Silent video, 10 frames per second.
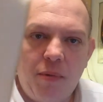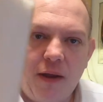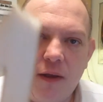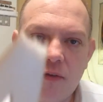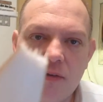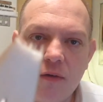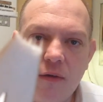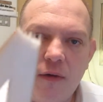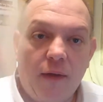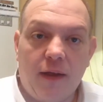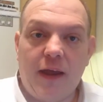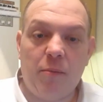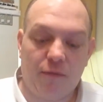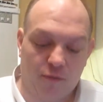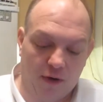piece. They can
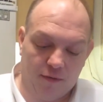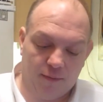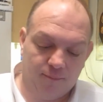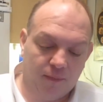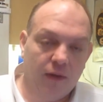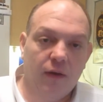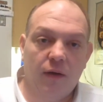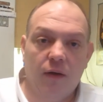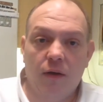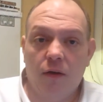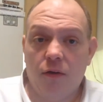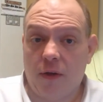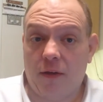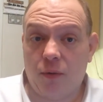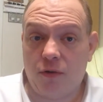keep it forever. So
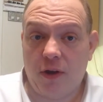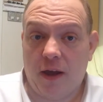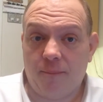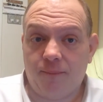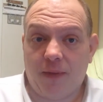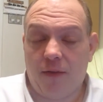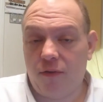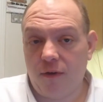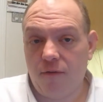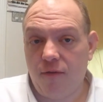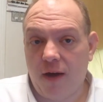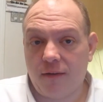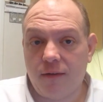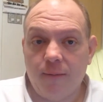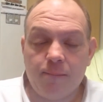that's what you get. That's the
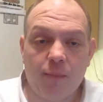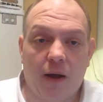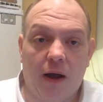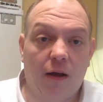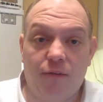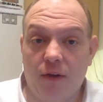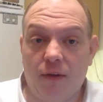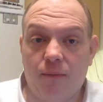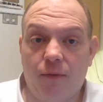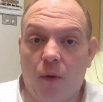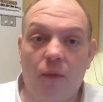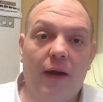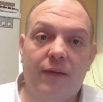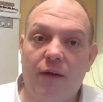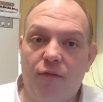effect. If you don't
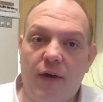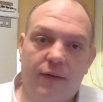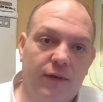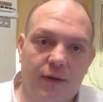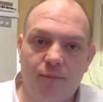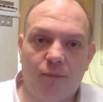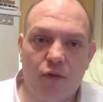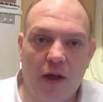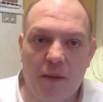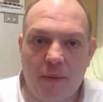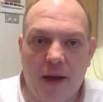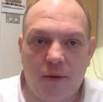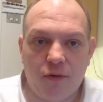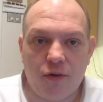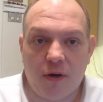like the effect, you can stop now
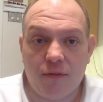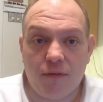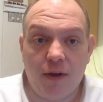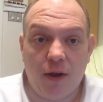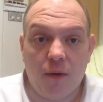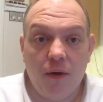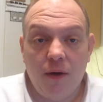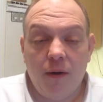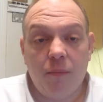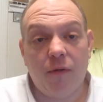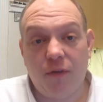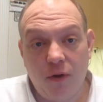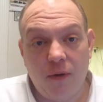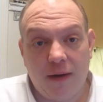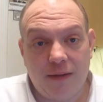and just turn off the video. But if you
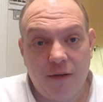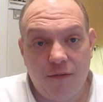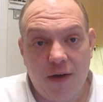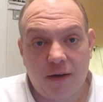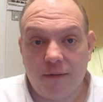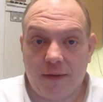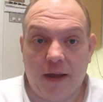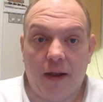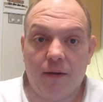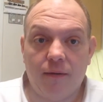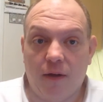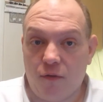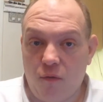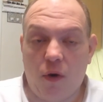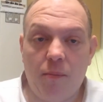do like the effect, get it.
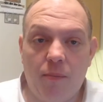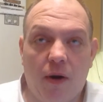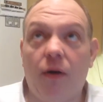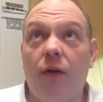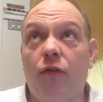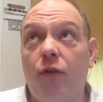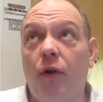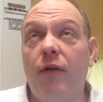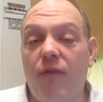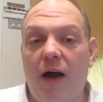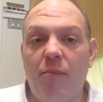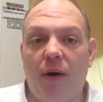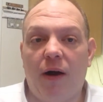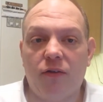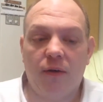It's
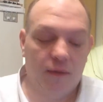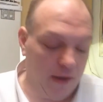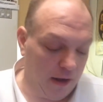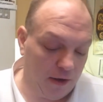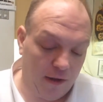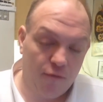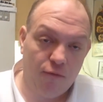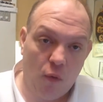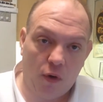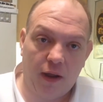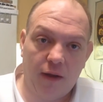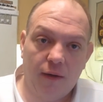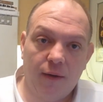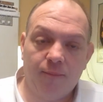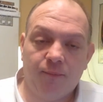$35, and you get 40
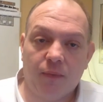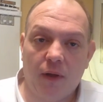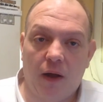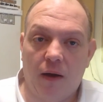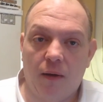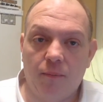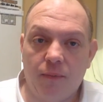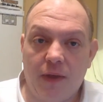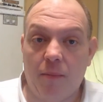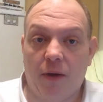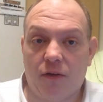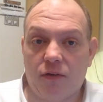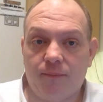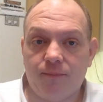gimmicks.